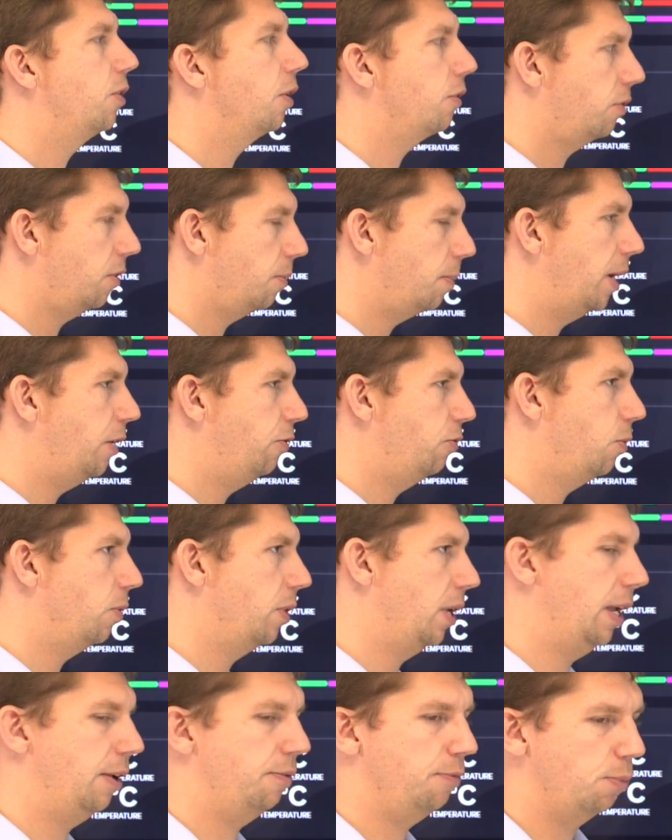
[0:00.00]
just to make
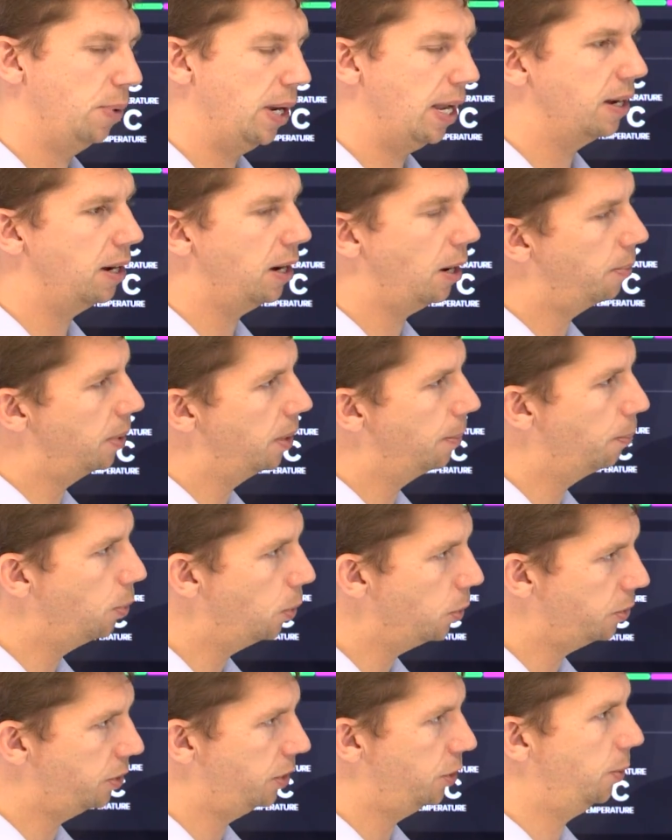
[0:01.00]
sure that if we ended up in a
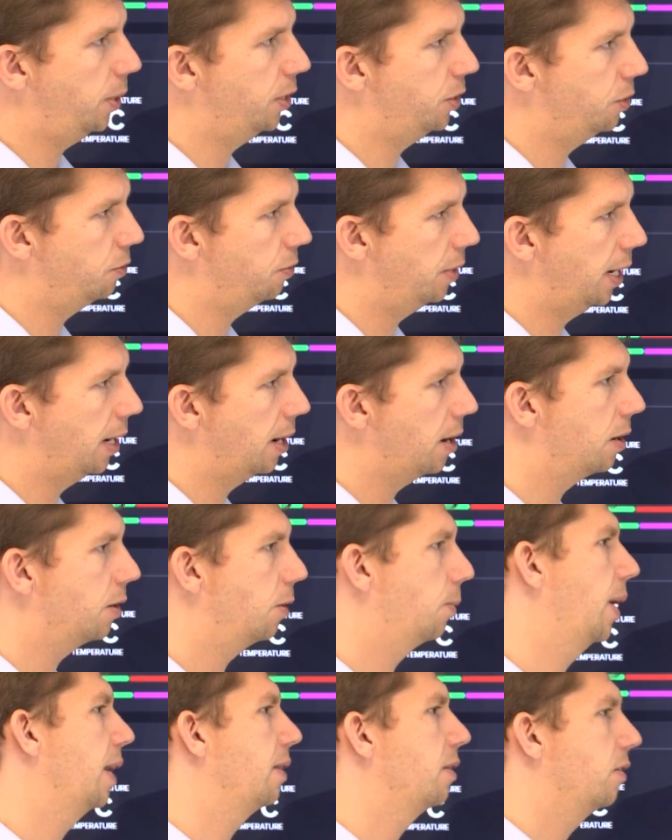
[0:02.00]
poor situation with
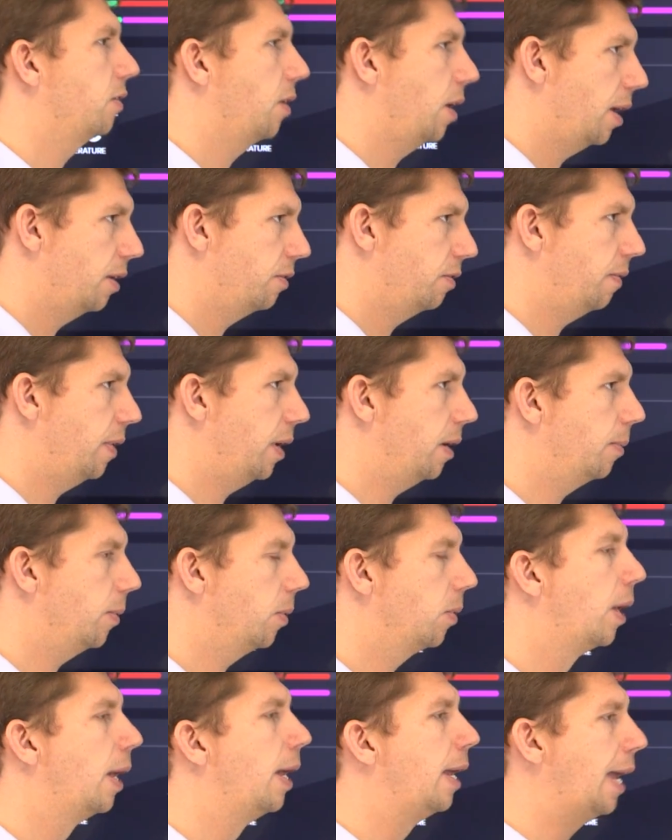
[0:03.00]
Ricciardo, we had the tyres
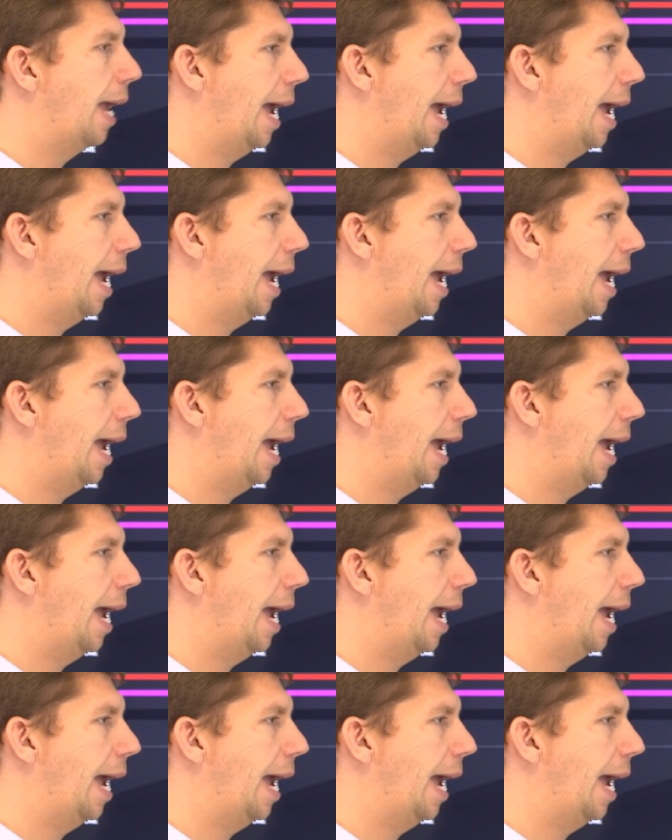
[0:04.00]
available